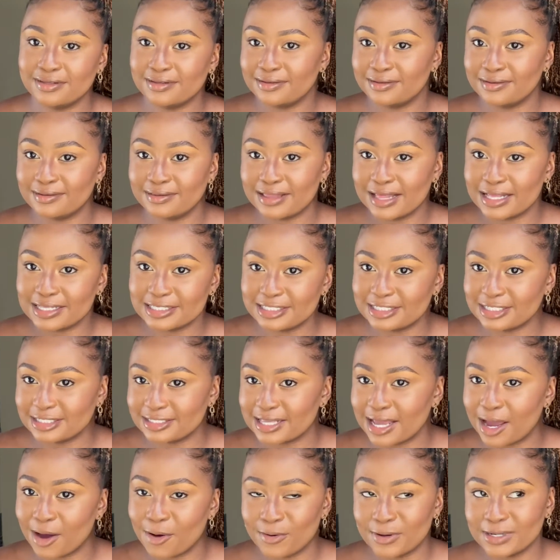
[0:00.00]
that's just
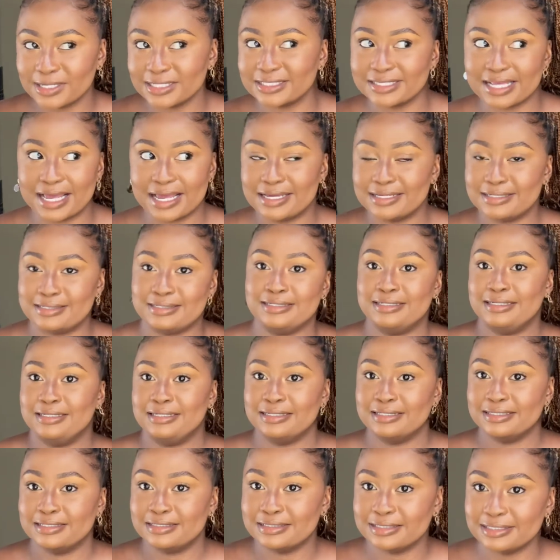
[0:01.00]
how anxiety
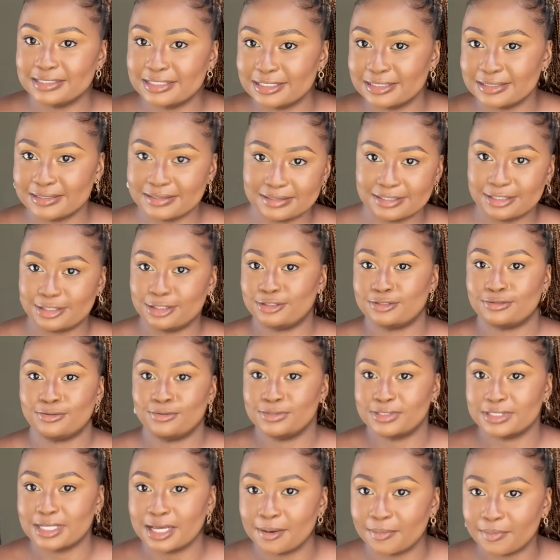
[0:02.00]
is. It just
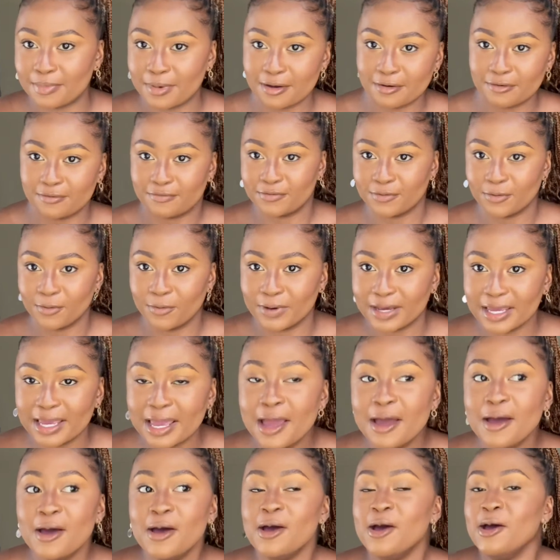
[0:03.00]
shows up out of nowhere.
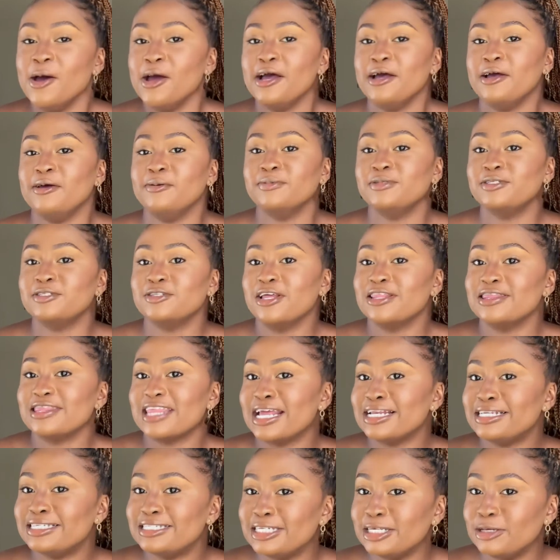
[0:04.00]
It's not
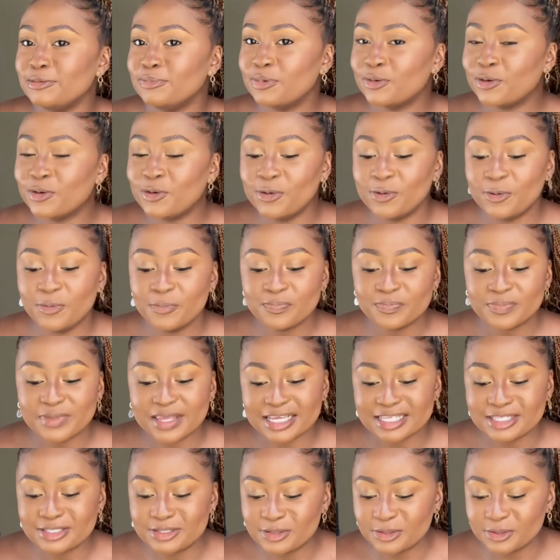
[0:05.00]
that deep. Cool.
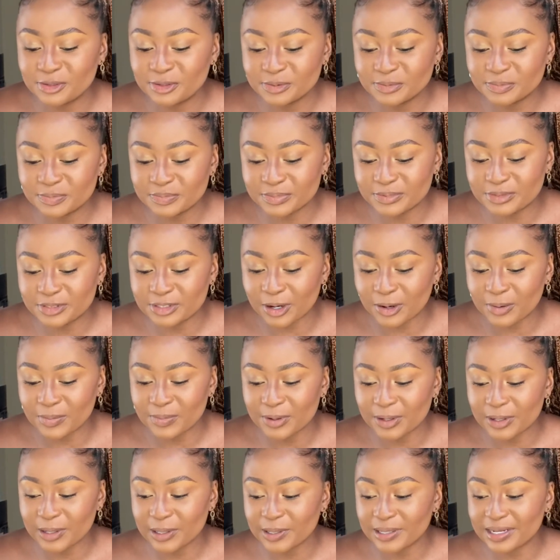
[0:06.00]
Get to
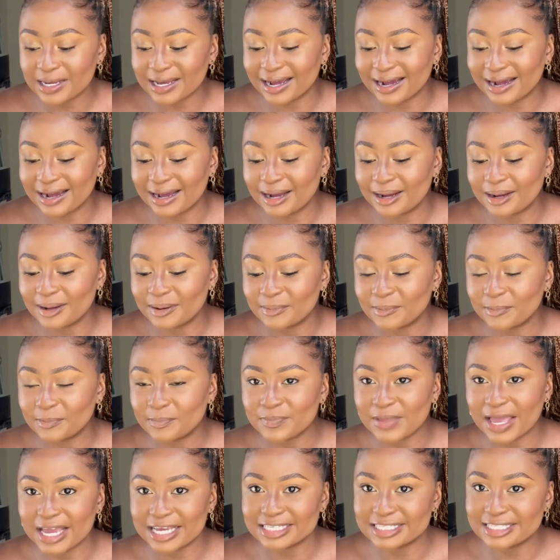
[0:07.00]
Joburg.
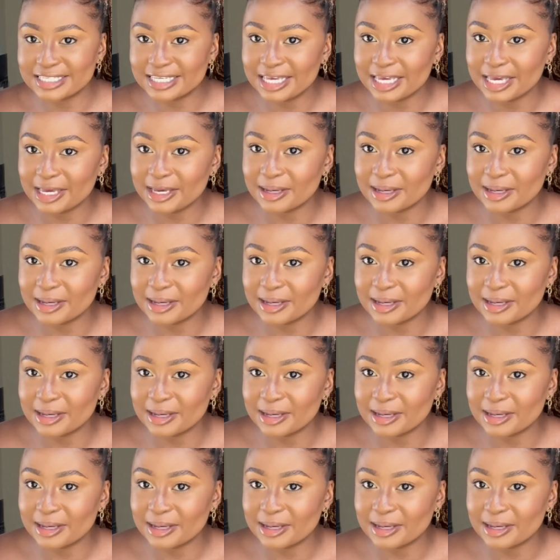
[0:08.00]
I see